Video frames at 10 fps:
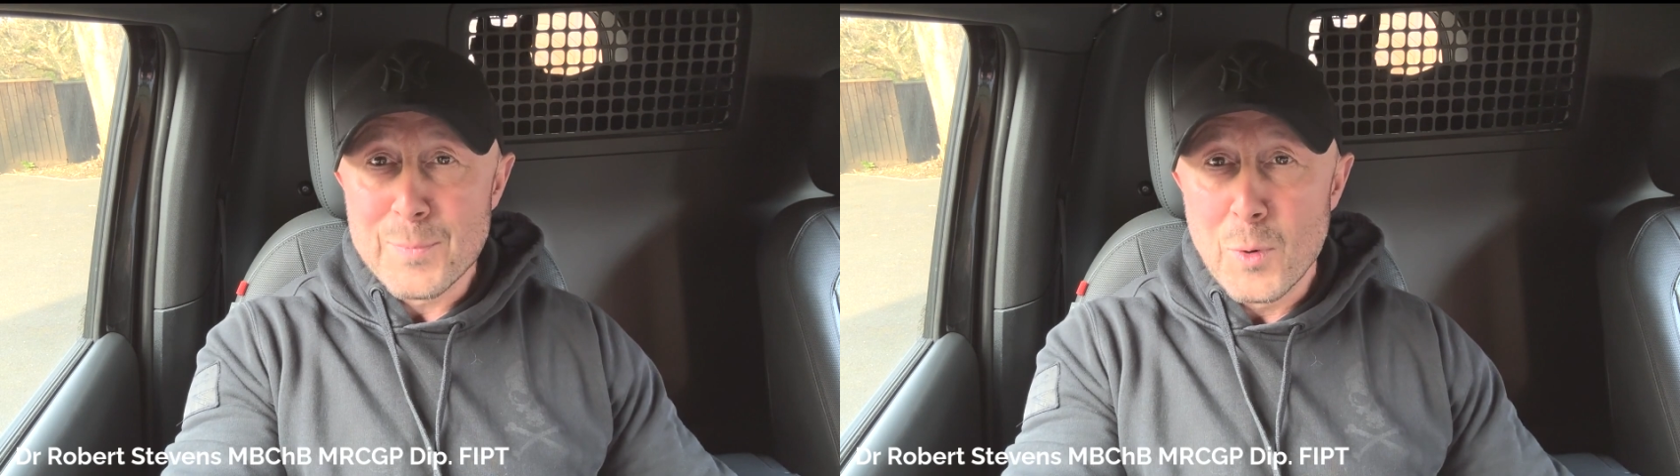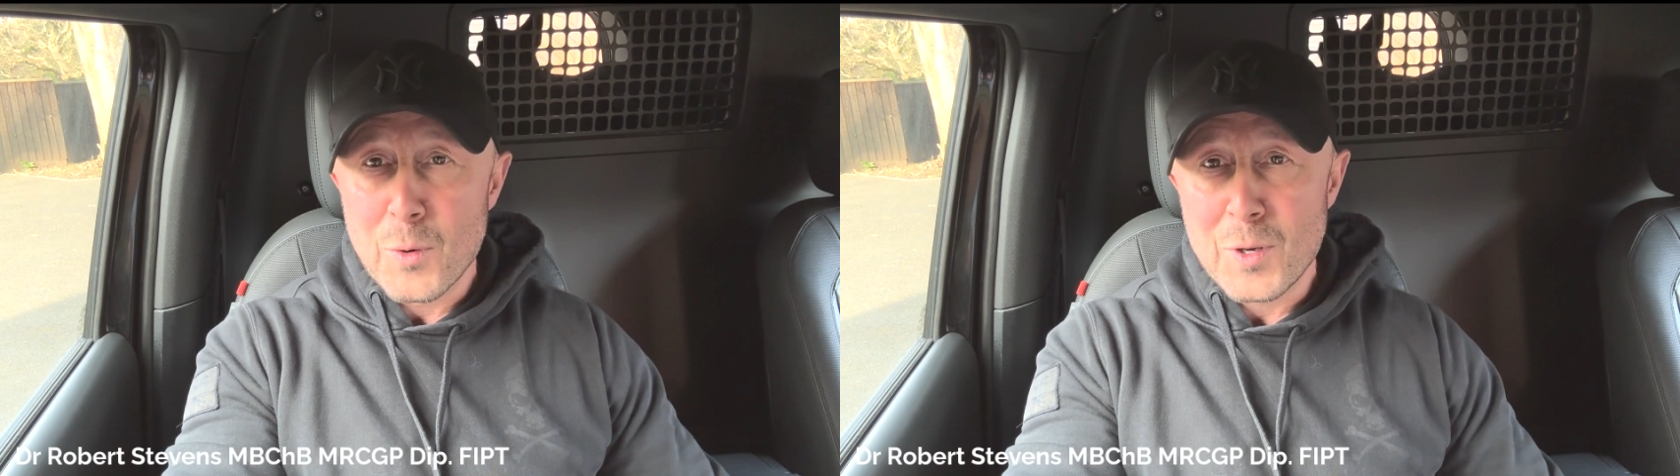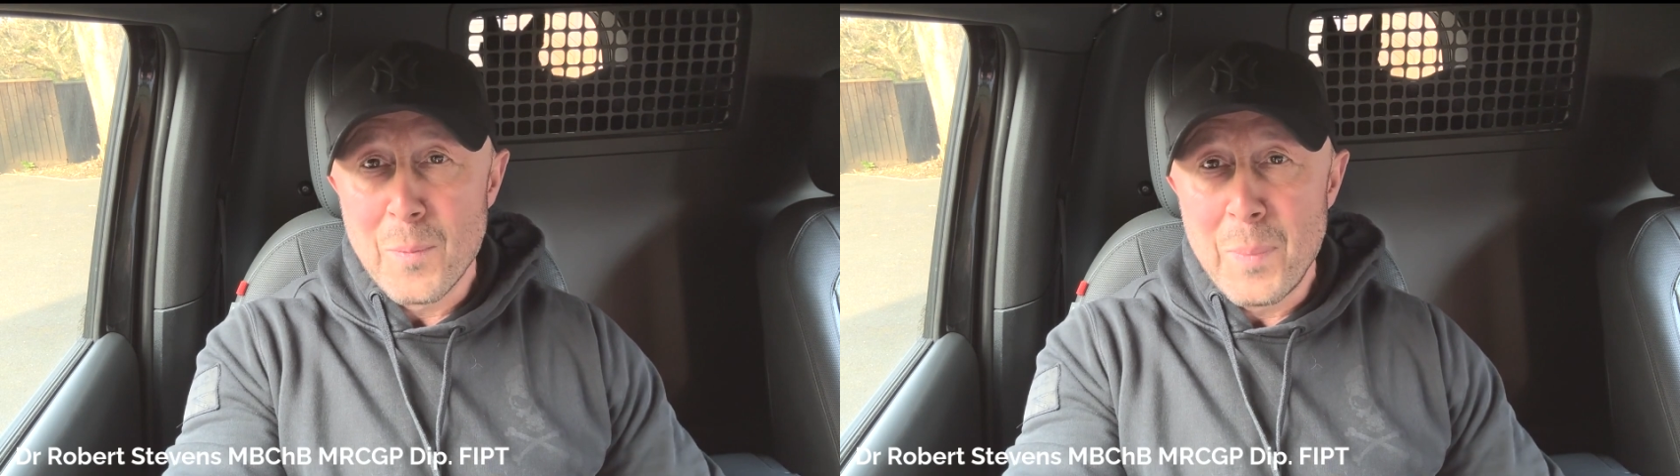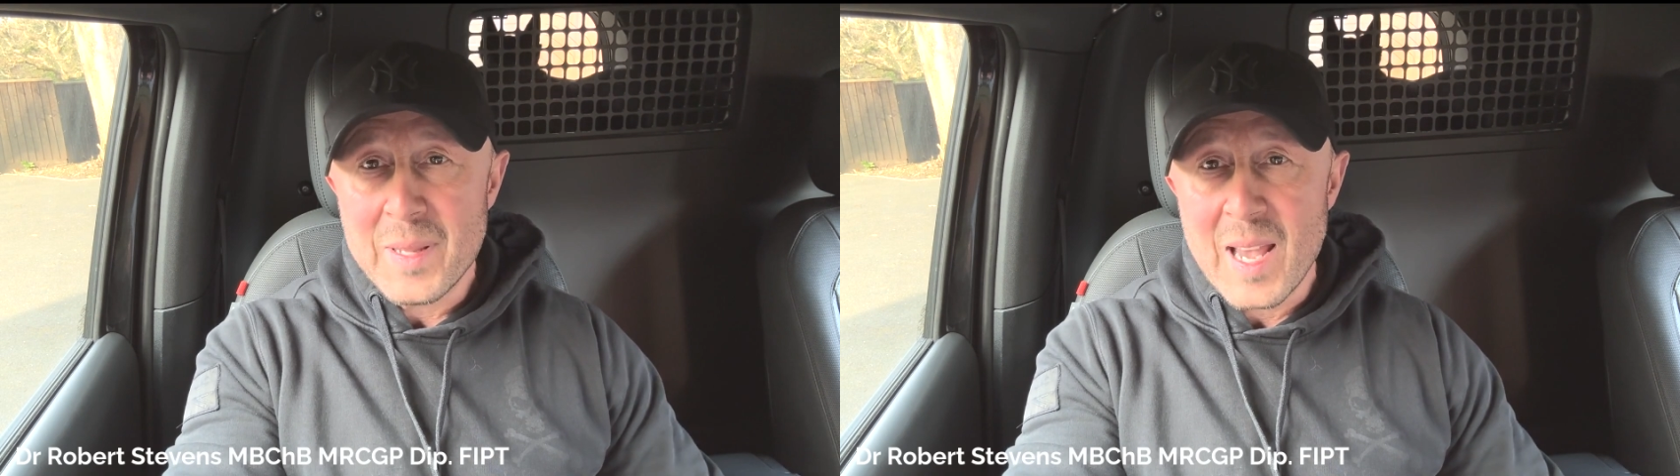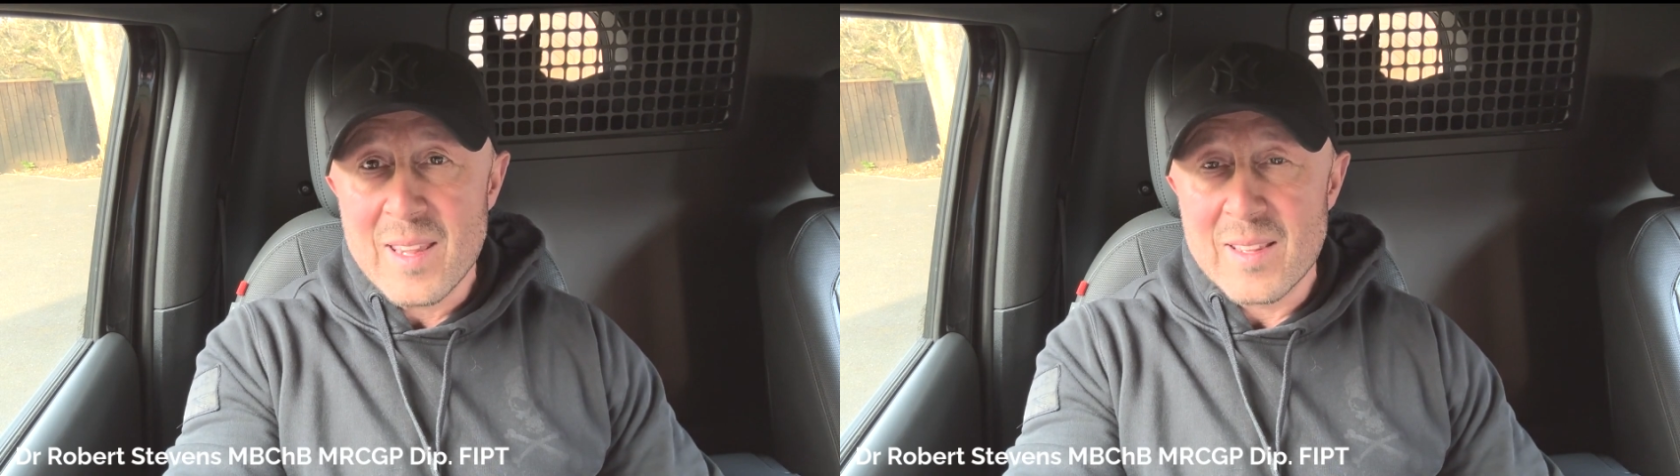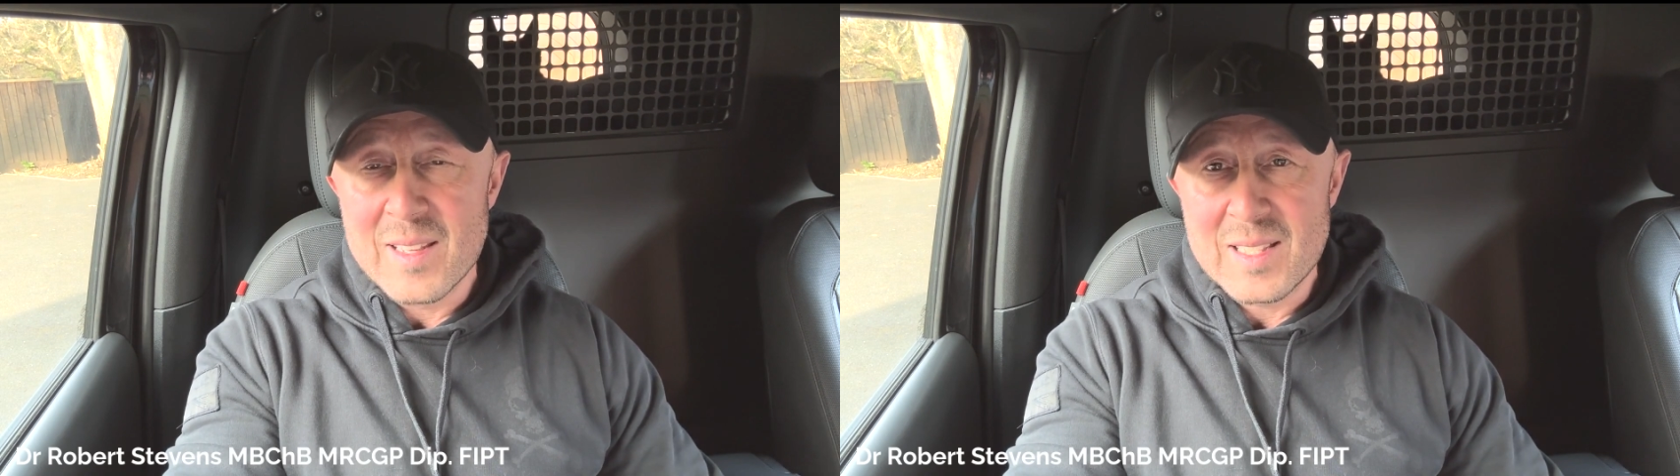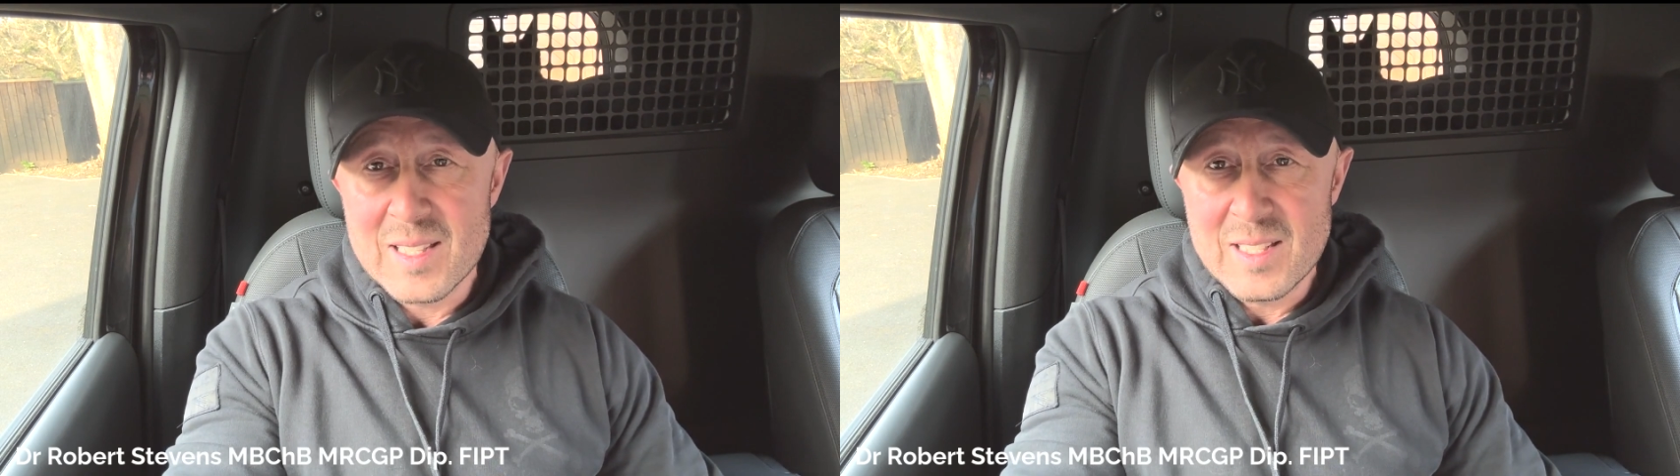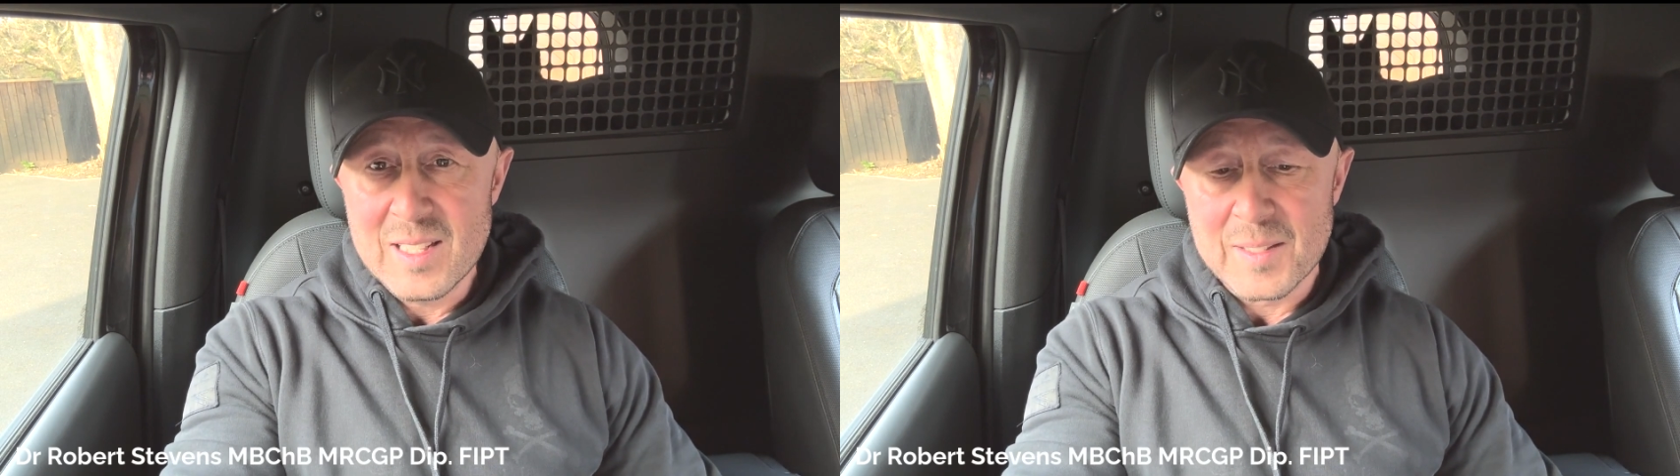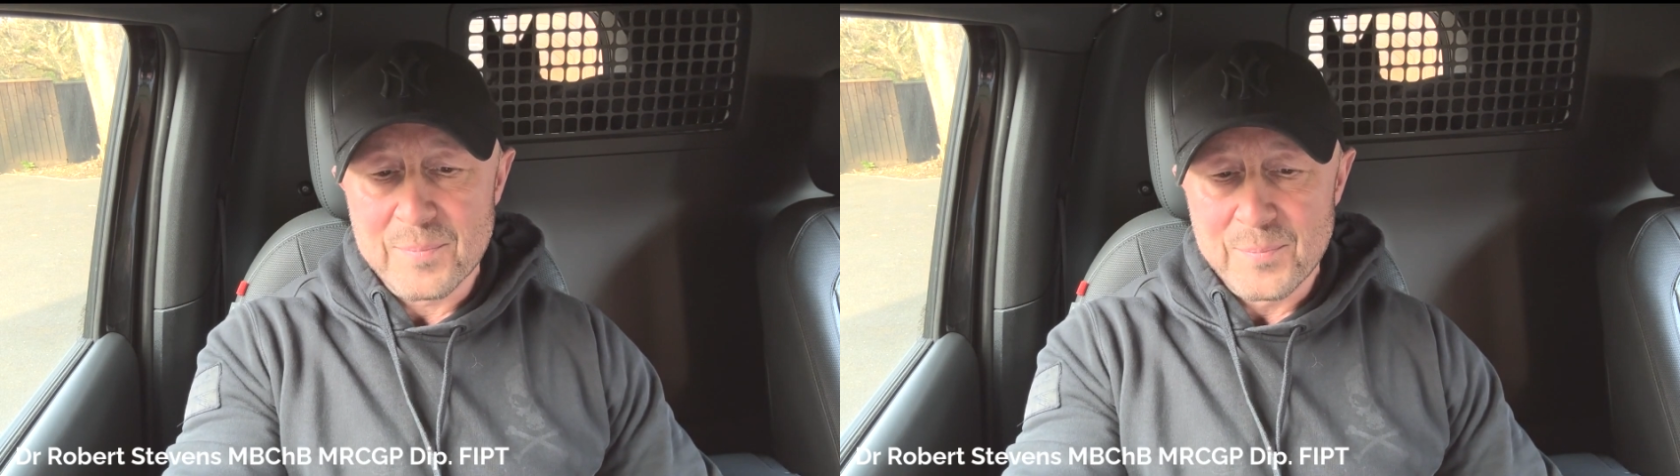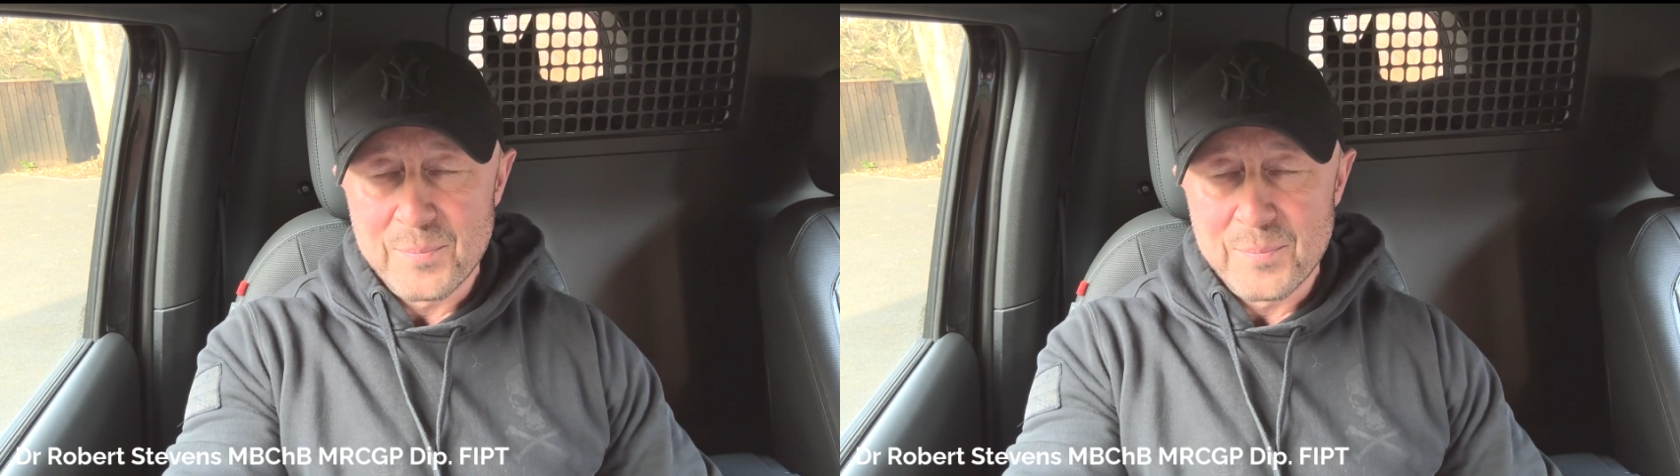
more complicated than this, isn't it?